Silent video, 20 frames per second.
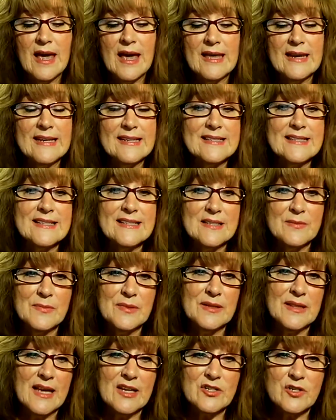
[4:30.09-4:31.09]
And as the
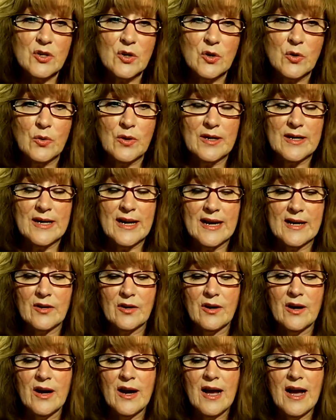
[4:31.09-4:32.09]
simulation
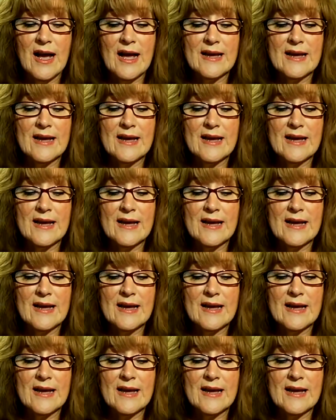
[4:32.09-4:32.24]
coordinator,